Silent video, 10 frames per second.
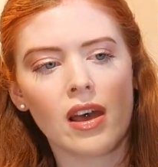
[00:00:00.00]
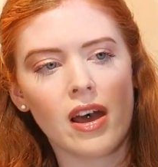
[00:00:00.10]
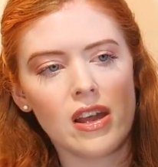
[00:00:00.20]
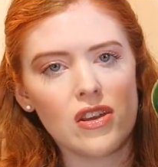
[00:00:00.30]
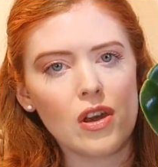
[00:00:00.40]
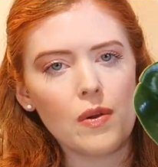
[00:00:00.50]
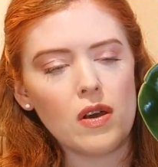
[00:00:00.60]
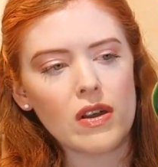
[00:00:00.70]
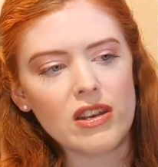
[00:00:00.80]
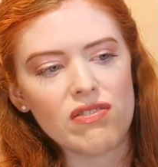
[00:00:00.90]
and you go
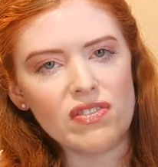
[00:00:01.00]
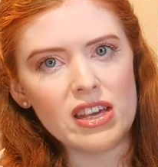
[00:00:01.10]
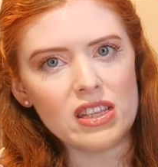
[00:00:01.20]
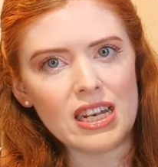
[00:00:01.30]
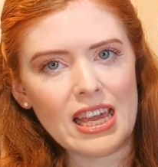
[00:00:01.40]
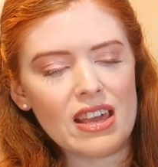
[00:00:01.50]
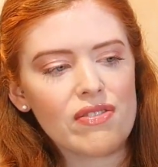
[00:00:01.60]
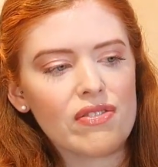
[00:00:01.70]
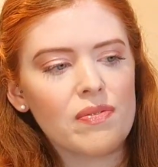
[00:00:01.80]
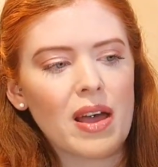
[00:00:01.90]
along and you feel the
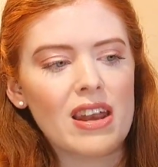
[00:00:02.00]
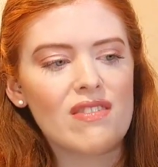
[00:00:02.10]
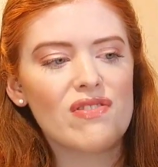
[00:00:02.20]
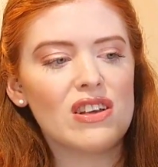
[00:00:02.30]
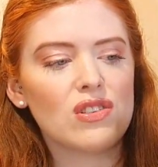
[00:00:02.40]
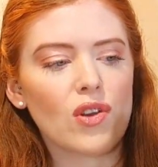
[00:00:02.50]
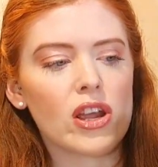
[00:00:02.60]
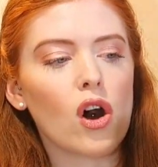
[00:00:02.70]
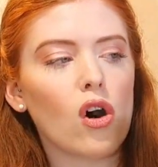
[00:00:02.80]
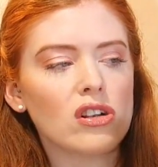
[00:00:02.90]
leaf and it feels very
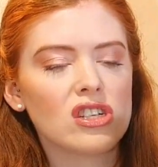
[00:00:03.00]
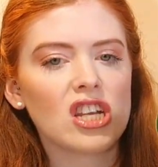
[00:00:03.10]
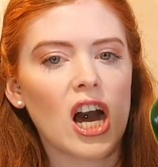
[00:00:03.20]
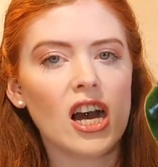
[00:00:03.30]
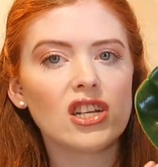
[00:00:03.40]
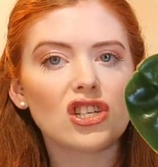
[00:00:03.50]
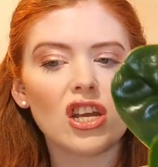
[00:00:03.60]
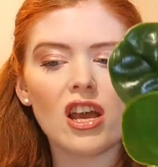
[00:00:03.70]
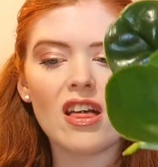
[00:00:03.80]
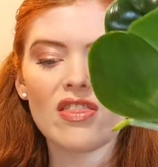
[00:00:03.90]
hot to touch,
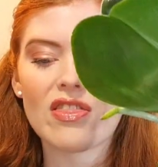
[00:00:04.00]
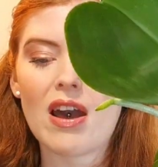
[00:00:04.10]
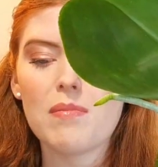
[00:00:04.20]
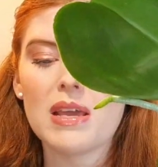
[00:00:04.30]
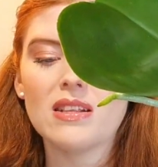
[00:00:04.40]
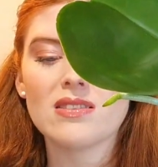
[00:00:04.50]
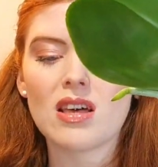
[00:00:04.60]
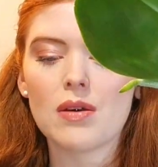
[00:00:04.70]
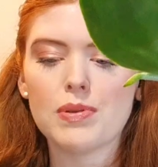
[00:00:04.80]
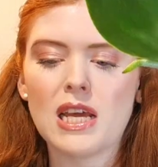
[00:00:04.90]
that means
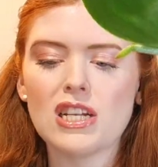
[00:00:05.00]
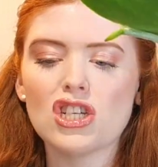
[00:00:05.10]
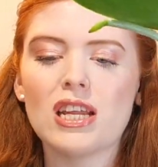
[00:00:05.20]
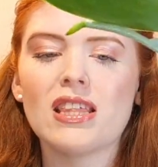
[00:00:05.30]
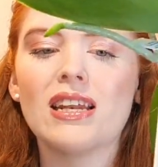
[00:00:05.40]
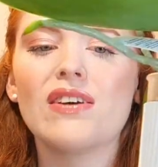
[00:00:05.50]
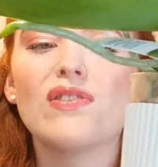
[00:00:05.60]
that potentially the leaf